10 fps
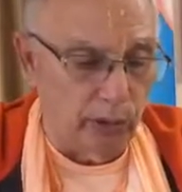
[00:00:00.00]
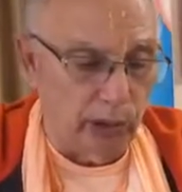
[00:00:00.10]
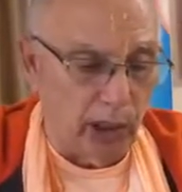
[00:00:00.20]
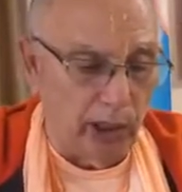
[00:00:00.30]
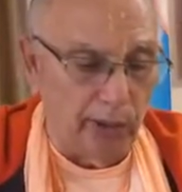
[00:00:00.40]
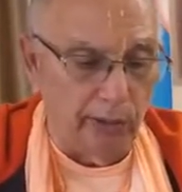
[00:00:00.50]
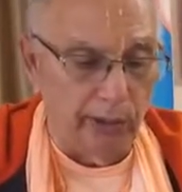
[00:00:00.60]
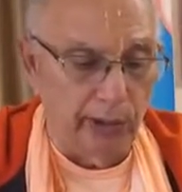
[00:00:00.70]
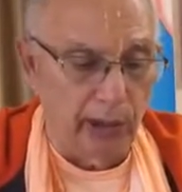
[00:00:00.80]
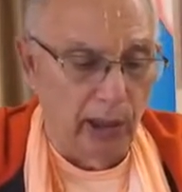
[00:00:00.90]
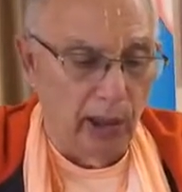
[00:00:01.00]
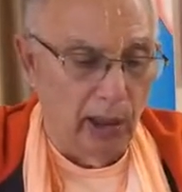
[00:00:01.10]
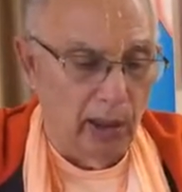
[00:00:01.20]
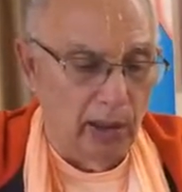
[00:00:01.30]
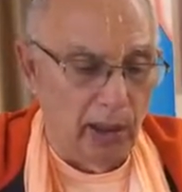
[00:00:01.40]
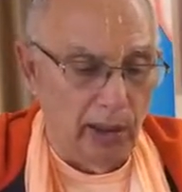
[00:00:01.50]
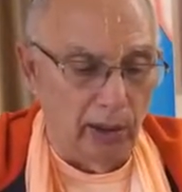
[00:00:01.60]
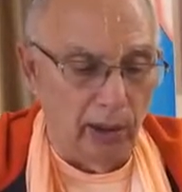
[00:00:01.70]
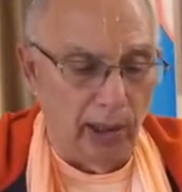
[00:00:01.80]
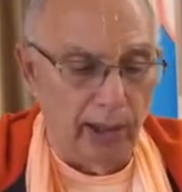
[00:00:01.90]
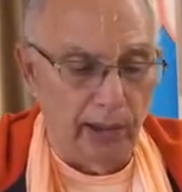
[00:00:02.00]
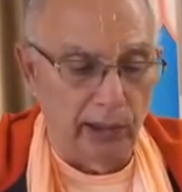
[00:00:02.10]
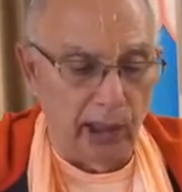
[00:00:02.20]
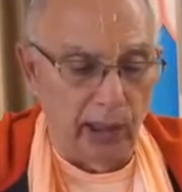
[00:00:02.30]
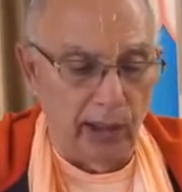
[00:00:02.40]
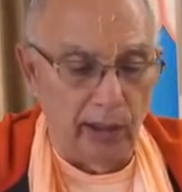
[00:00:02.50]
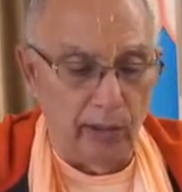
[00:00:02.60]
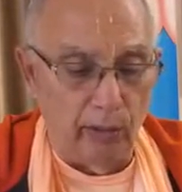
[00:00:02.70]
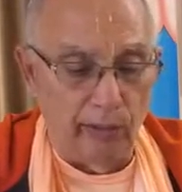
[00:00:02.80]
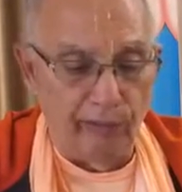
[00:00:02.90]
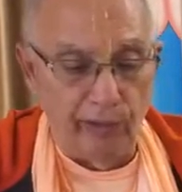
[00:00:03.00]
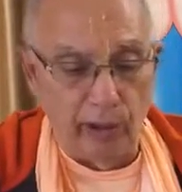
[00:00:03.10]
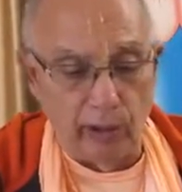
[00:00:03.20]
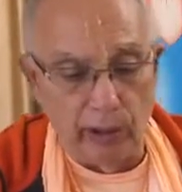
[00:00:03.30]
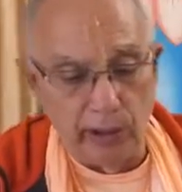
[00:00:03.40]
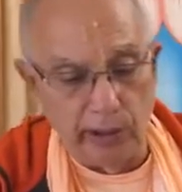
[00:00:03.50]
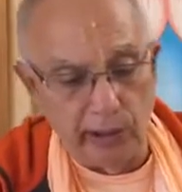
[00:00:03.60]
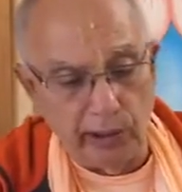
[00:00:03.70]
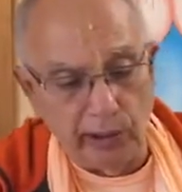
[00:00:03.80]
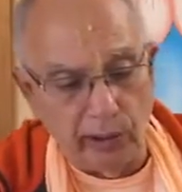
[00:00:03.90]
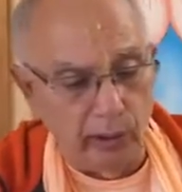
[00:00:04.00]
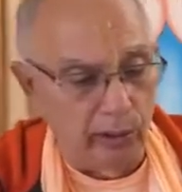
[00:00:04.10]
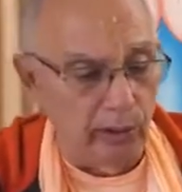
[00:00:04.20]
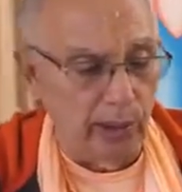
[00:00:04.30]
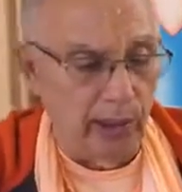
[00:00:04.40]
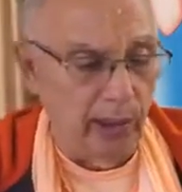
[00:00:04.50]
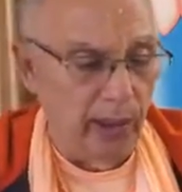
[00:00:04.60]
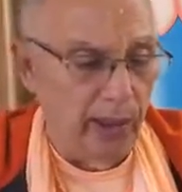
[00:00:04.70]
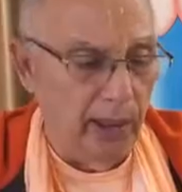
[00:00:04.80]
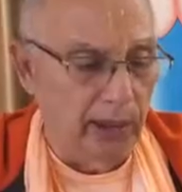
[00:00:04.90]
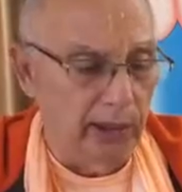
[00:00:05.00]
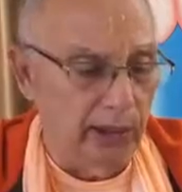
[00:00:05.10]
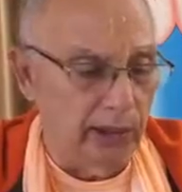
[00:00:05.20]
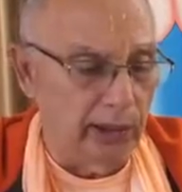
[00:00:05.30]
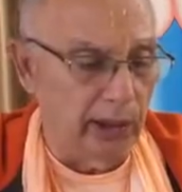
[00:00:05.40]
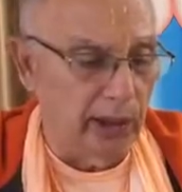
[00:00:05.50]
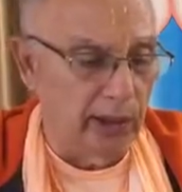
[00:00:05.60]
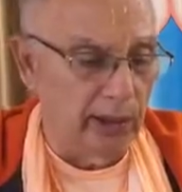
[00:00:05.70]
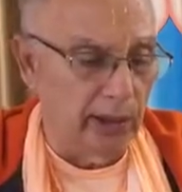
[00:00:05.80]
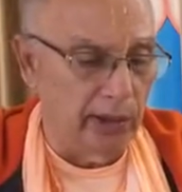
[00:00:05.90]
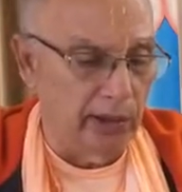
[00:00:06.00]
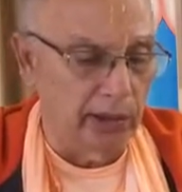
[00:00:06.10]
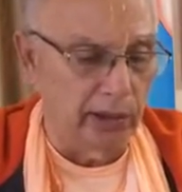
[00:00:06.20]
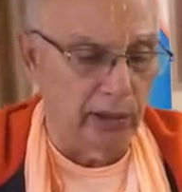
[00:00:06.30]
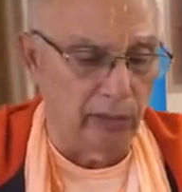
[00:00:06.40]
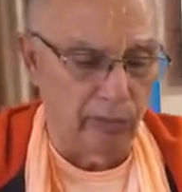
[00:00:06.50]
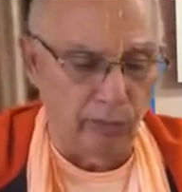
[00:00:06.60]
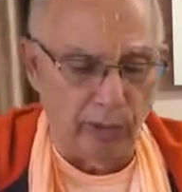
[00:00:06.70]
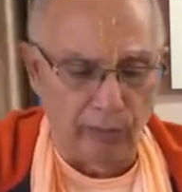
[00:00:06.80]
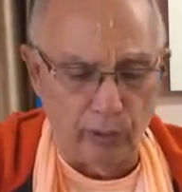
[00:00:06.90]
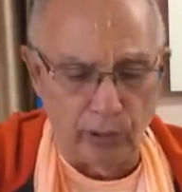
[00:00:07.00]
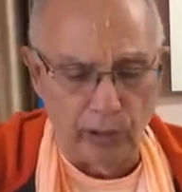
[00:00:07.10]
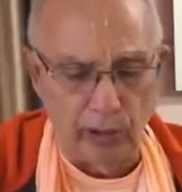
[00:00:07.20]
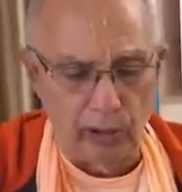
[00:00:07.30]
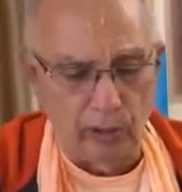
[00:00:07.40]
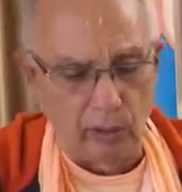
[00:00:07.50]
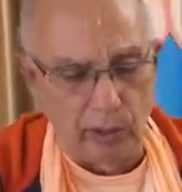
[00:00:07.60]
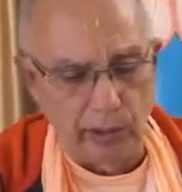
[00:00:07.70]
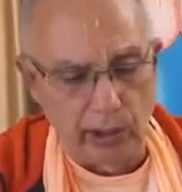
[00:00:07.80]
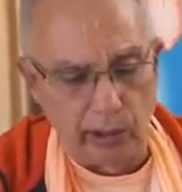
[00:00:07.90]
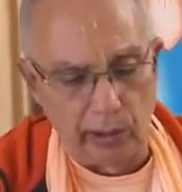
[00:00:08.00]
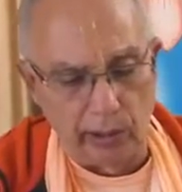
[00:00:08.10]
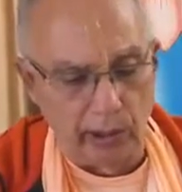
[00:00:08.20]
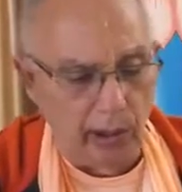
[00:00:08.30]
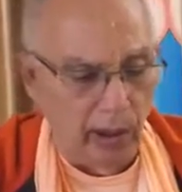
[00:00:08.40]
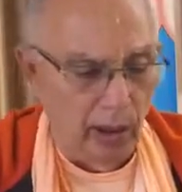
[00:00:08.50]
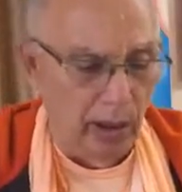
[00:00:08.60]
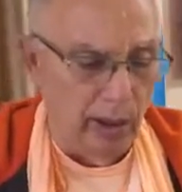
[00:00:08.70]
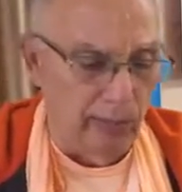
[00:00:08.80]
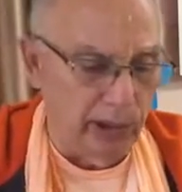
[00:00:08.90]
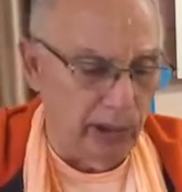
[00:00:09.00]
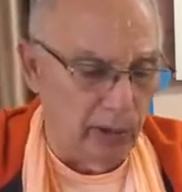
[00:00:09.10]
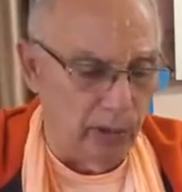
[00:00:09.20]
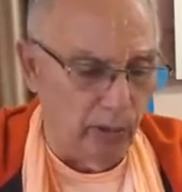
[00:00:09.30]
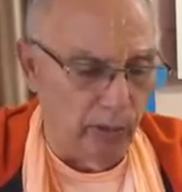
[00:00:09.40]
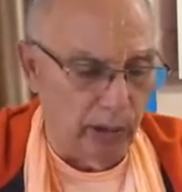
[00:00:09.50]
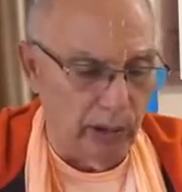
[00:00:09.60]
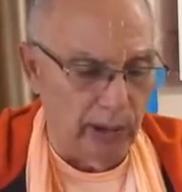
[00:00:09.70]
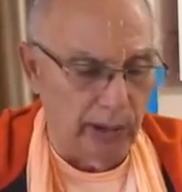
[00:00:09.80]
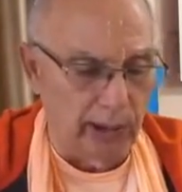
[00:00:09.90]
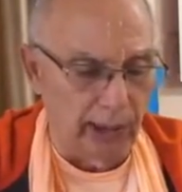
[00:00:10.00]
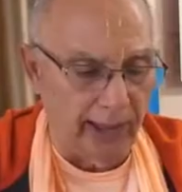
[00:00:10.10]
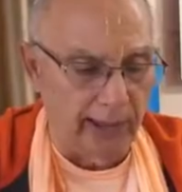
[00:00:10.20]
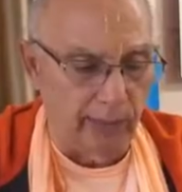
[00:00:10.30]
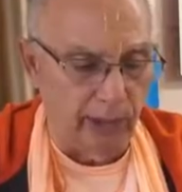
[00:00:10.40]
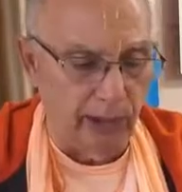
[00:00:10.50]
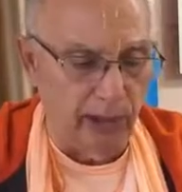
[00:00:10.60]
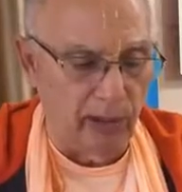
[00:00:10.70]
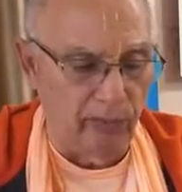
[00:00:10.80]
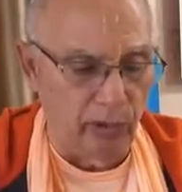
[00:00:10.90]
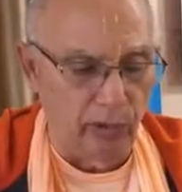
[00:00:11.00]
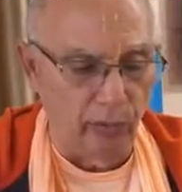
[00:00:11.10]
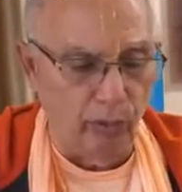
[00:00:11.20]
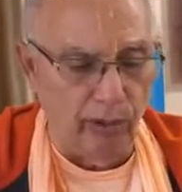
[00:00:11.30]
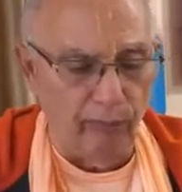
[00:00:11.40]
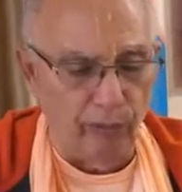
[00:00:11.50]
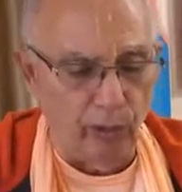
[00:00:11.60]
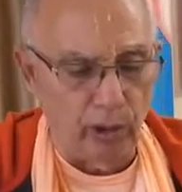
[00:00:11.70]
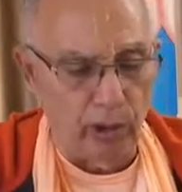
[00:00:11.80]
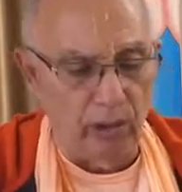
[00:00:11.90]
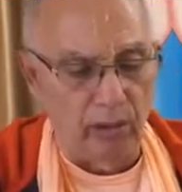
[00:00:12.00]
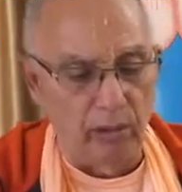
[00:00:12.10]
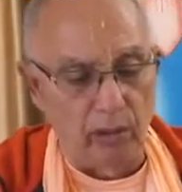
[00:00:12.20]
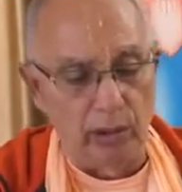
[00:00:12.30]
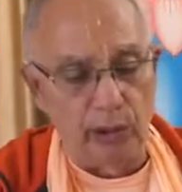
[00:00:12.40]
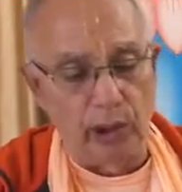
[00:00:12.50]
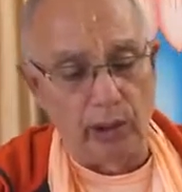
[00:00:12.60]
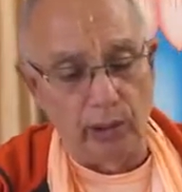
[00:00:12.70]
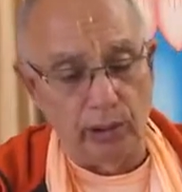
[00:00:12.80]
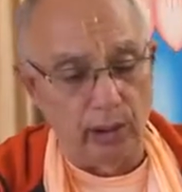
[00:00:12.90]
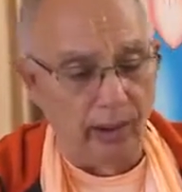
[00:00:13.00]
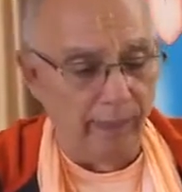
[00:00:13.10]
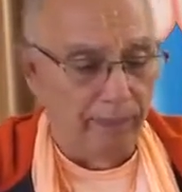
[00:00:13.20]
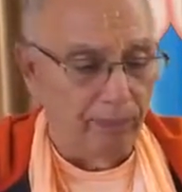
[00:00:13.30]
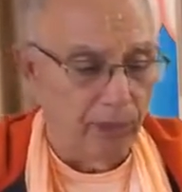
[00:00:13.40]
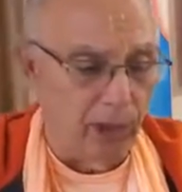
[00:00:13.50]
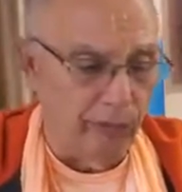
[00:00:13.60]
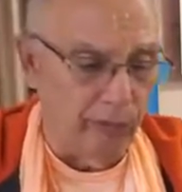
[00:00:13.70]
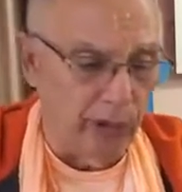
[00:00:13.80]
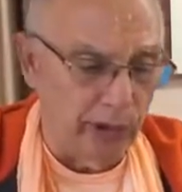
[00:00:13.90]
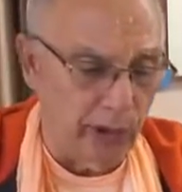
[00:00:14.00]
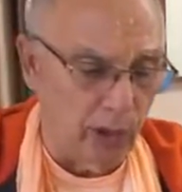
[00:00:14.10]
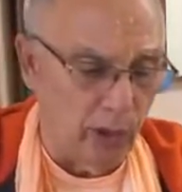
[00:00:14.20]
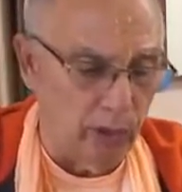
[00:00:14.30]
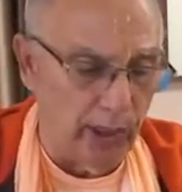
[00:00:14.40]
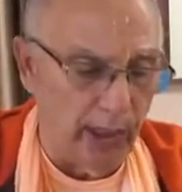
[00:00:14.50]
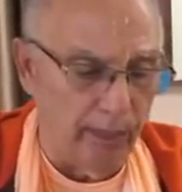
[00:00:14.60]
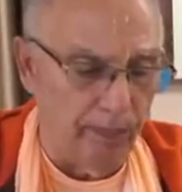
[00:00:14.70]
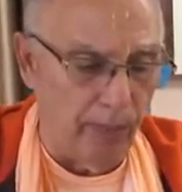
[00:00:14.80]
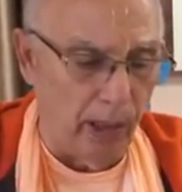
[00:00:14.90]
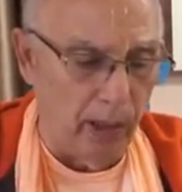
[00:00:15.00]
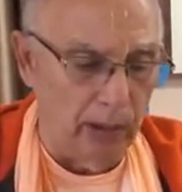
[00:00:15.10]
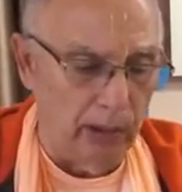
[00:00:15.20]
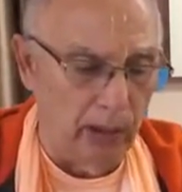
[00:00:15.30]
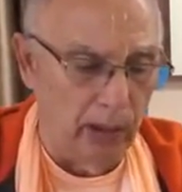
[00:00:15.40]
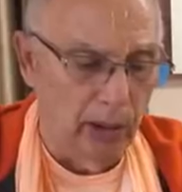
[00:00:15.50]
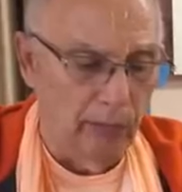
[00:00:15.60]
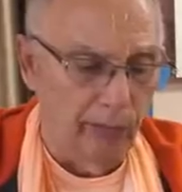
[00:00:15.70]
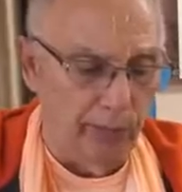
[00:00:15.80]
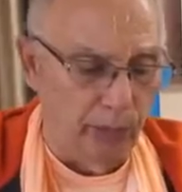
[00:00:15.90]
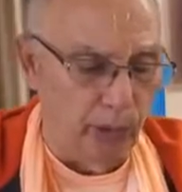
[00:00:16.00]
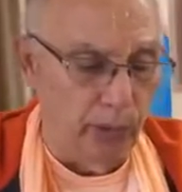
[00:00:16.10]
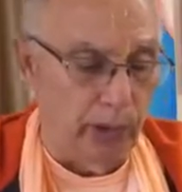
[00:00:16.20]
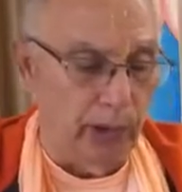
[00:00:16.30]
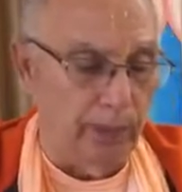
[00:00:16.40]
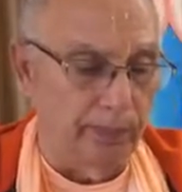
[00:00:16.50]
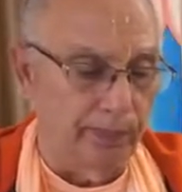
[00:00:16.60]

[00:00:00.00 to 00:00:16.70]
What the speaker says: sky there is neither anxiety nor fear. It is eternally existing, and it consists of 3/4 of the Lord's energy. The material world is an exhibition of only 1/4 of the Lord's energy. Therefore it is called Ekpad Vibhuti.